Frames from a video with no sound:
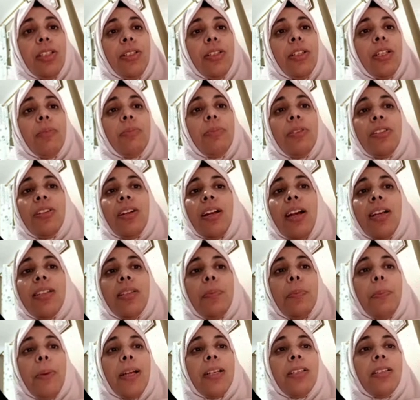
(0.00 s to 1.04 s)
computer has
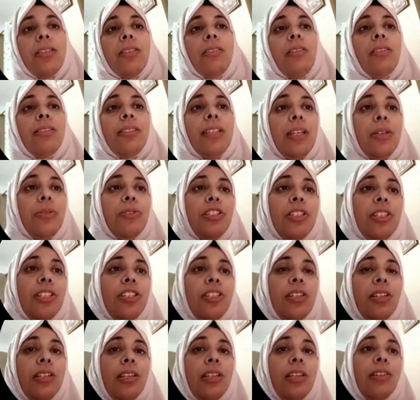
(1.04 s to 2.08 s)
impacted on language
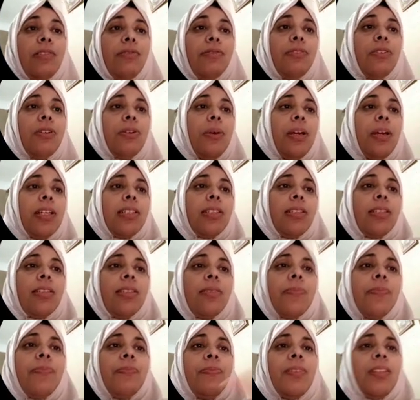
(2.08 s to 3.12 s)
teaching in 4 ways.
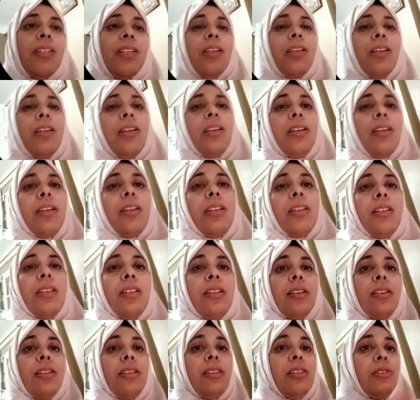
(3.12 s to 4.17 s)

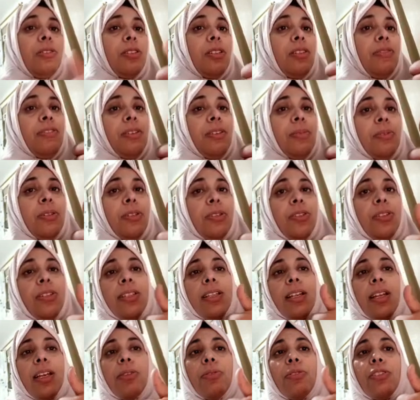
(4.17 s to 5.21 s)
The use of computers
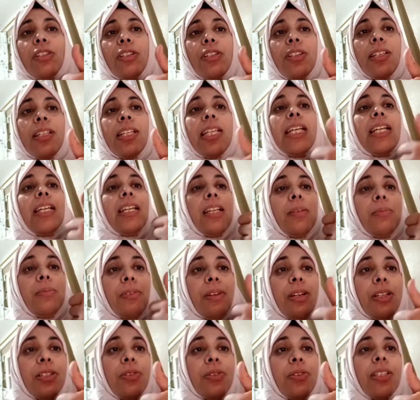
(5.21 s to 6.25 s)
in language learning,
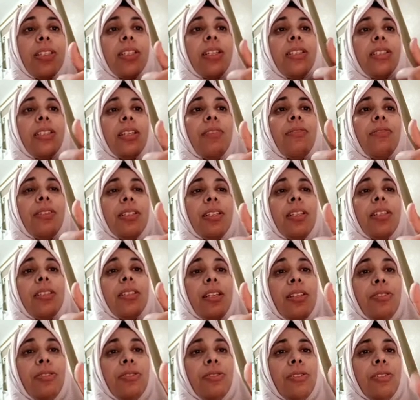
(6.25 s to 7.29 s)
laboratories, and self-access
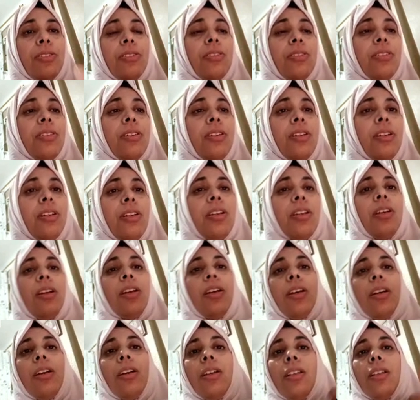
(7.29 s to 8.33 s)
centers.
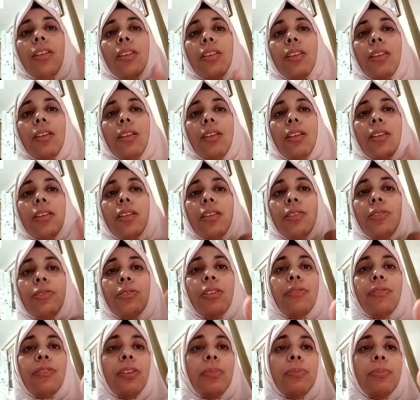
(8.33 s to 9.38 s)
The use
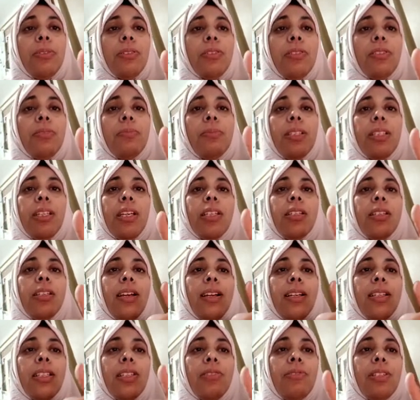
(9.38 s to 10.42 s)
of computer-mediated
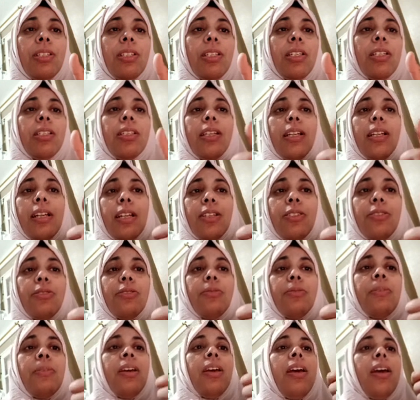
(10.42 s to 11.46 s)
activities in
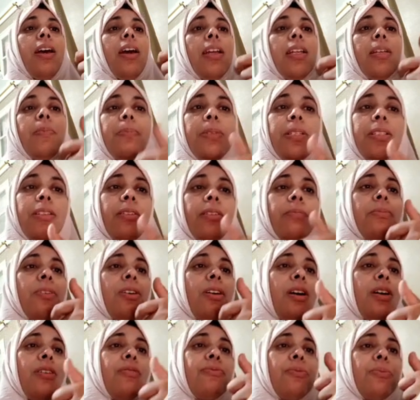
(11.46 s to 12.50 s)
classroom, an epitome
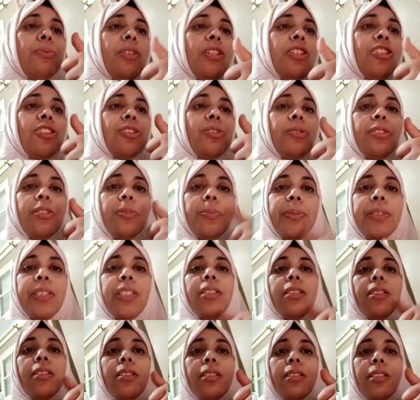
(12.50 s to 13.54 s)
of which could be
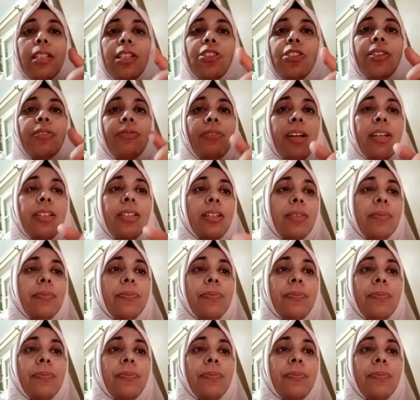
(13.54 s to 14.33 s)
teaching writing.